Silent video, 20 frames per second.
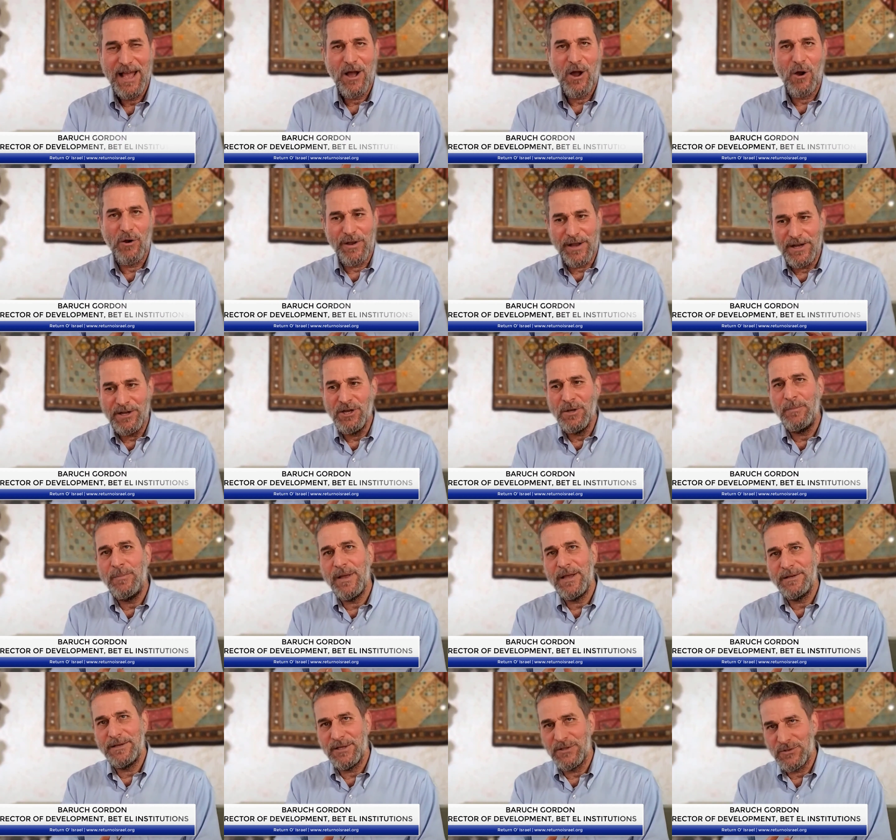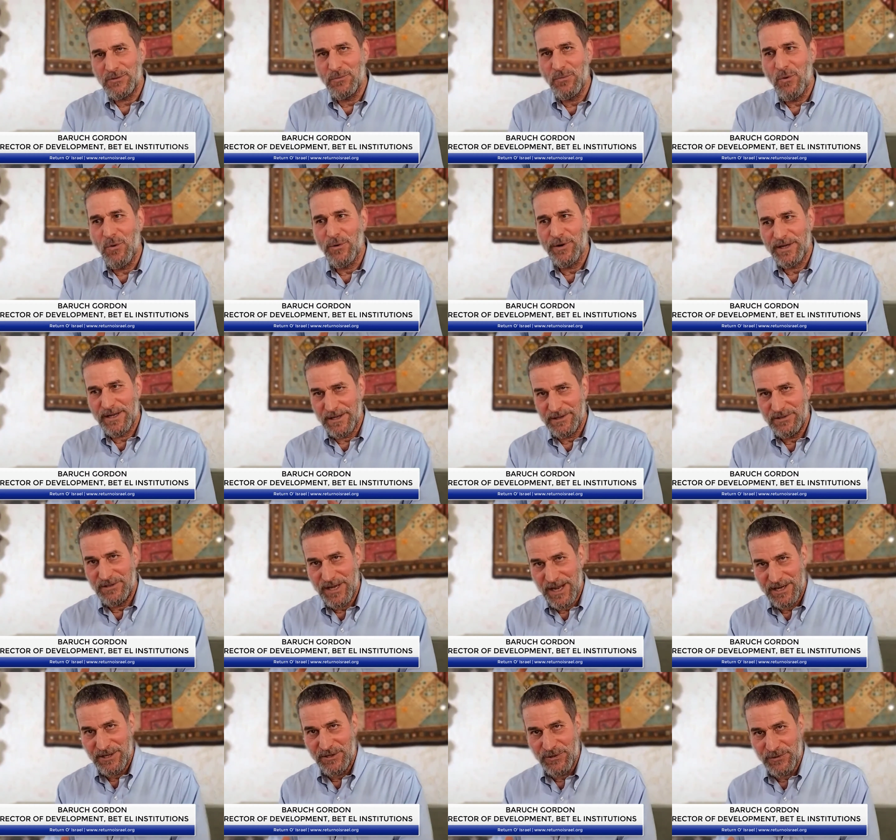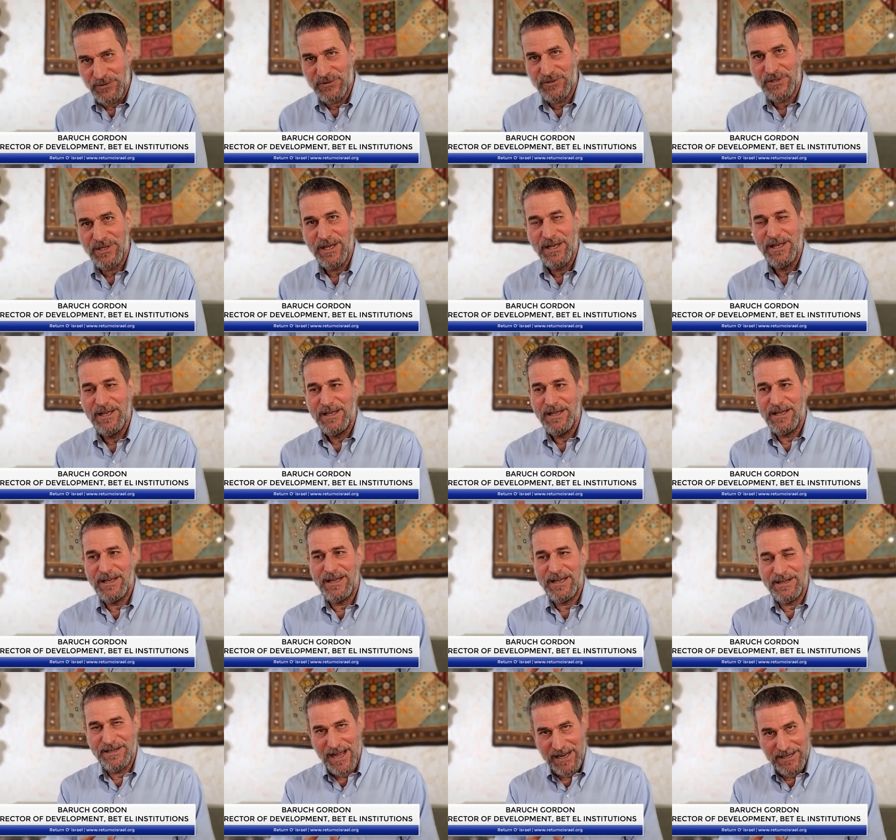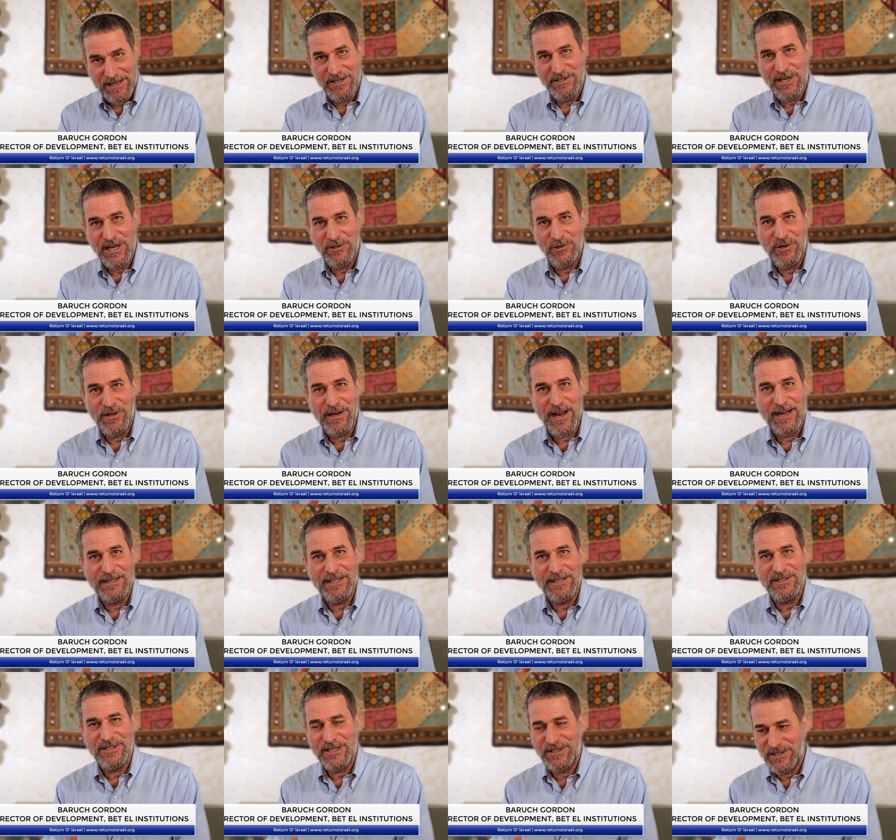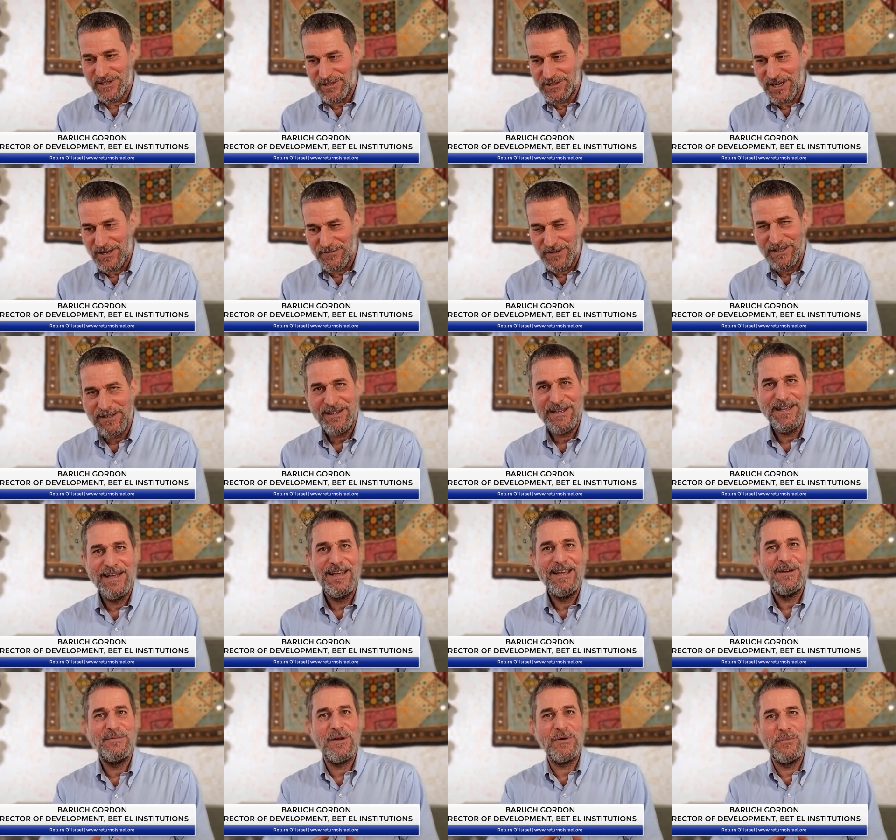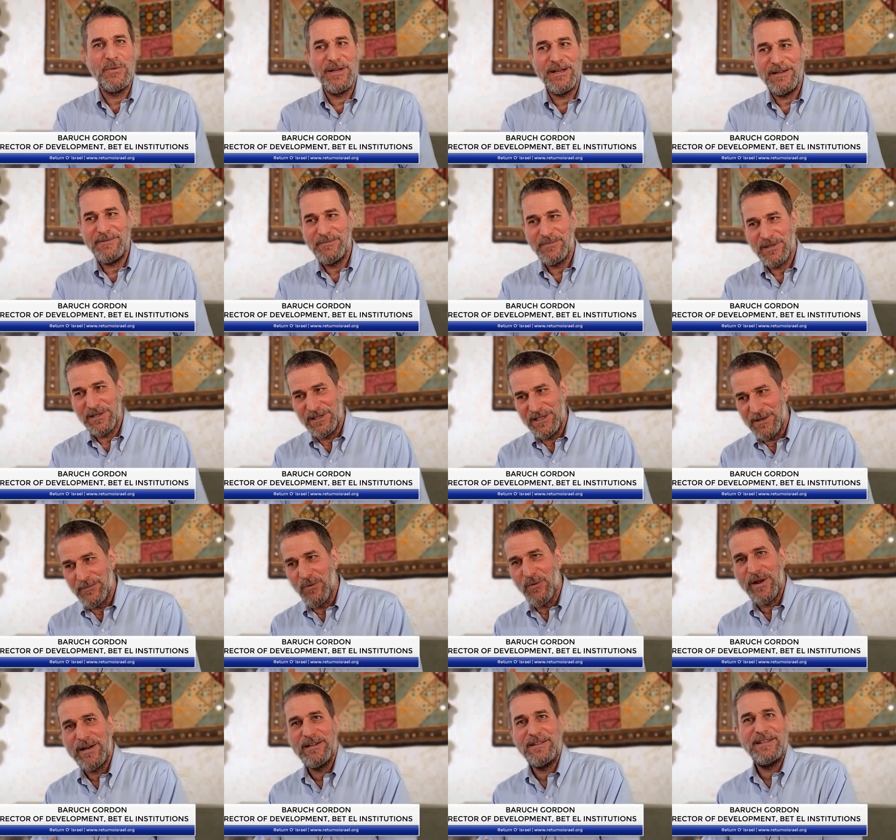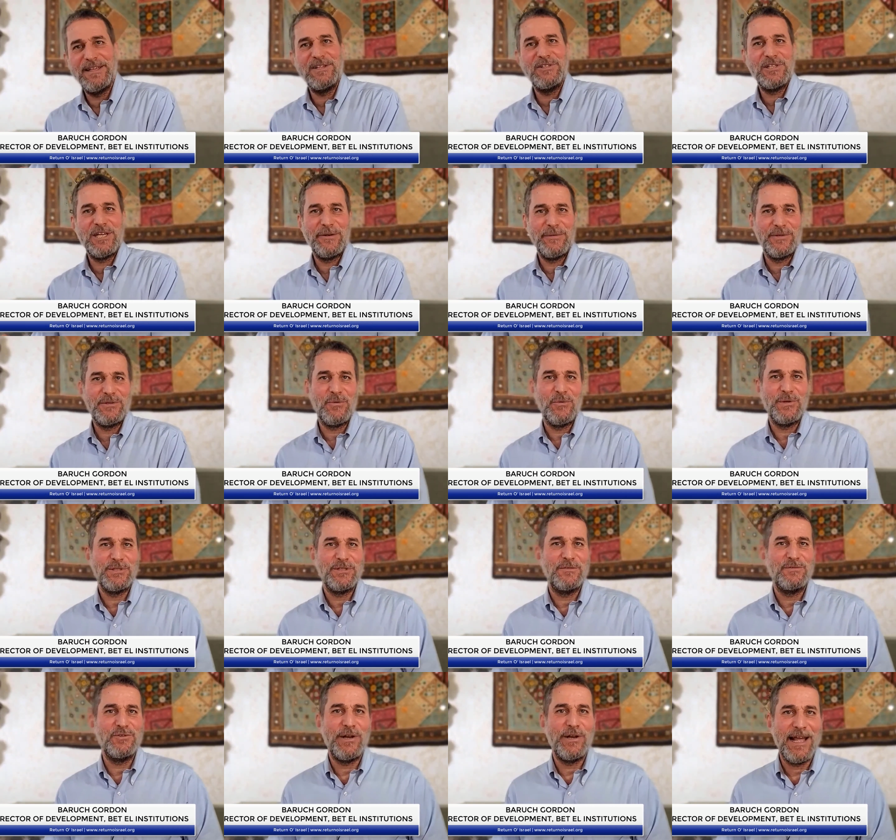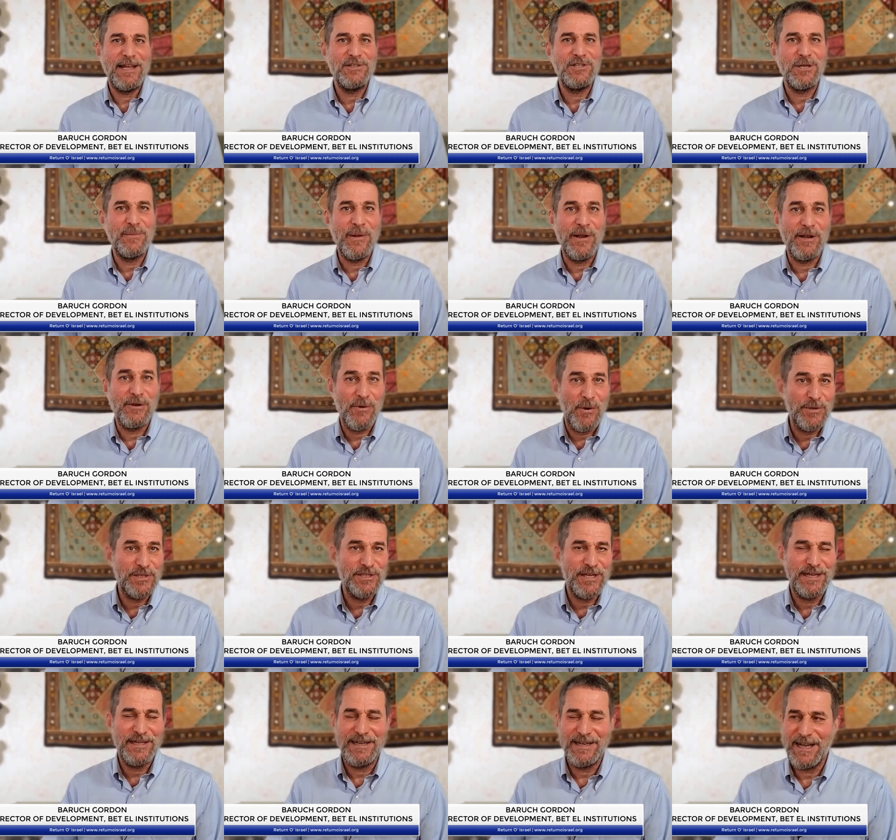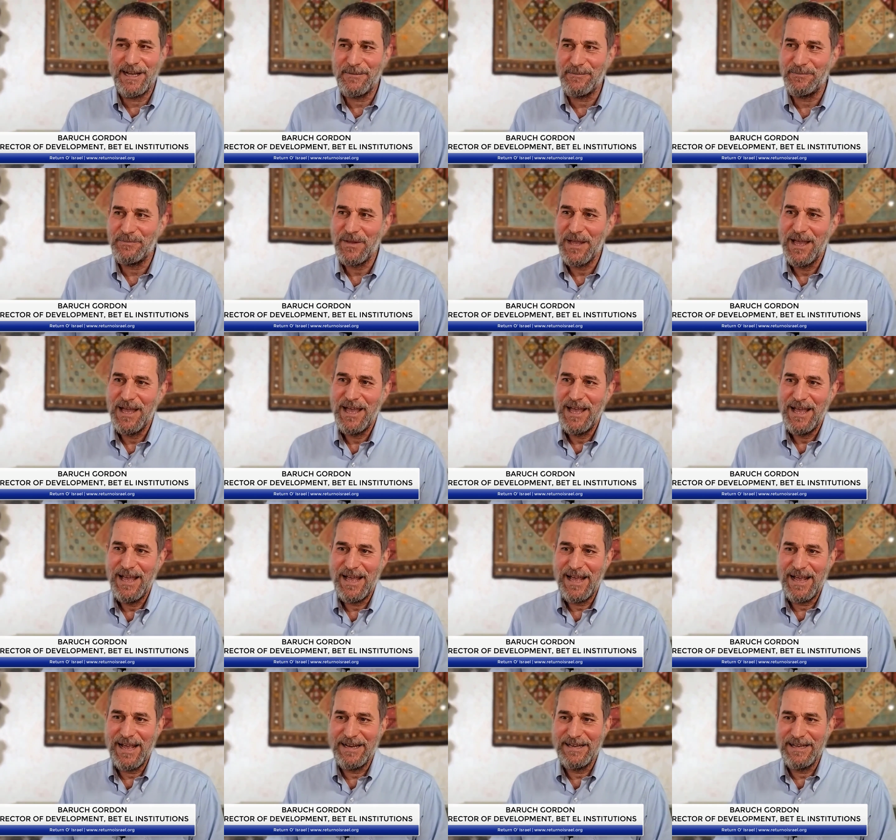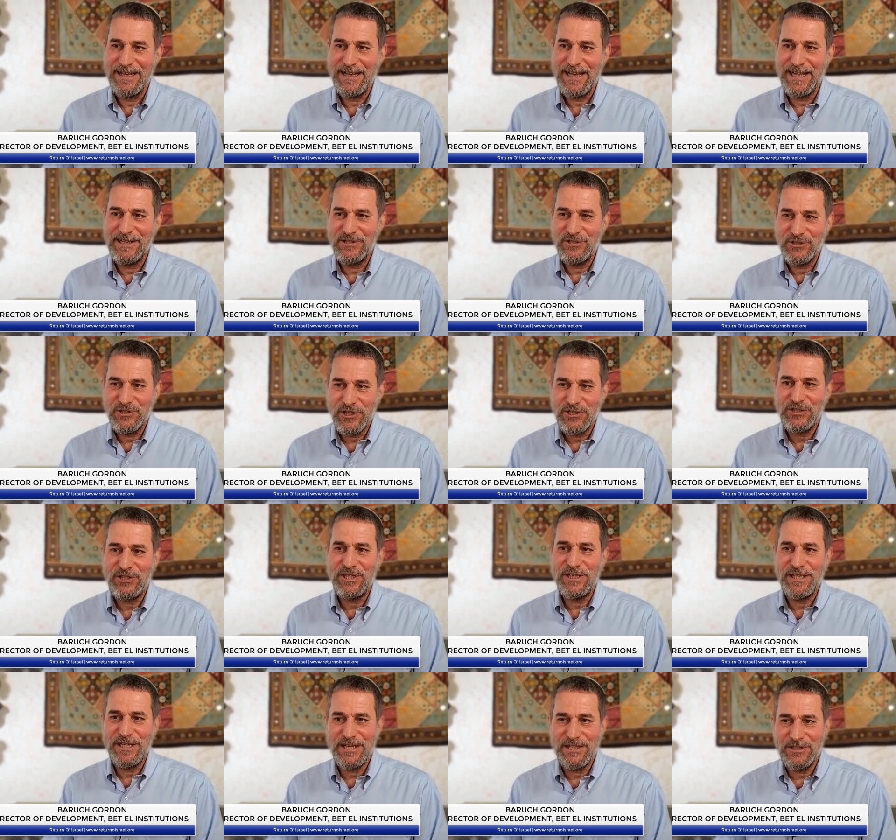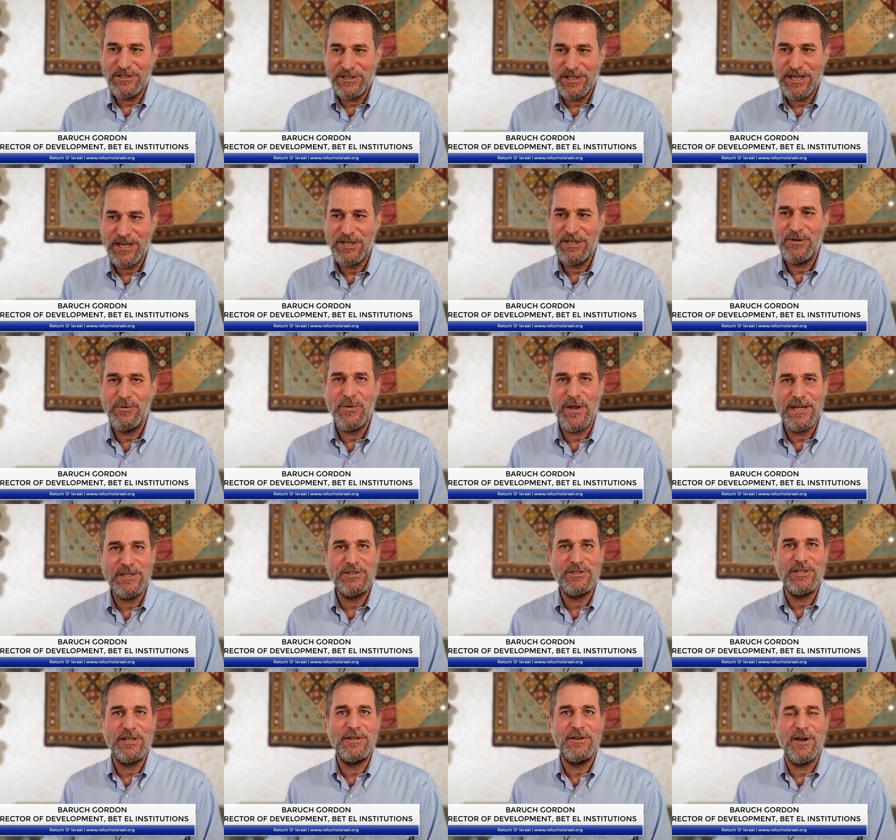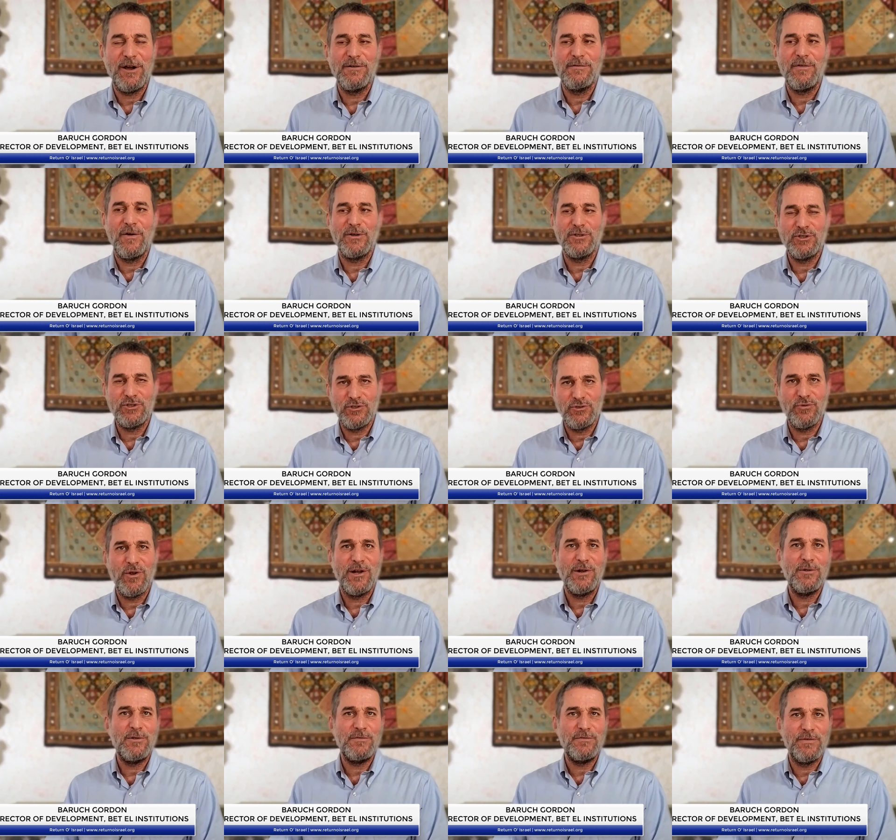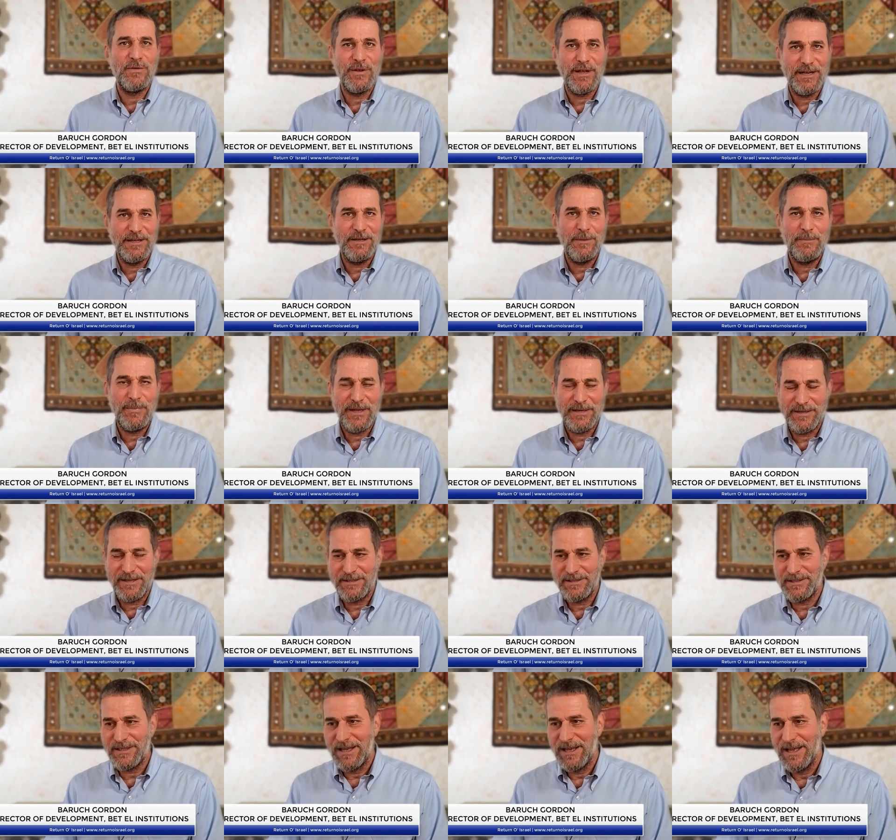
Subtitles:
Our independence war continues, continued in 1967, when we liberated these territories of Judea and Samaria, where we're sitting now. And it's just a continuation of our struggle for independence.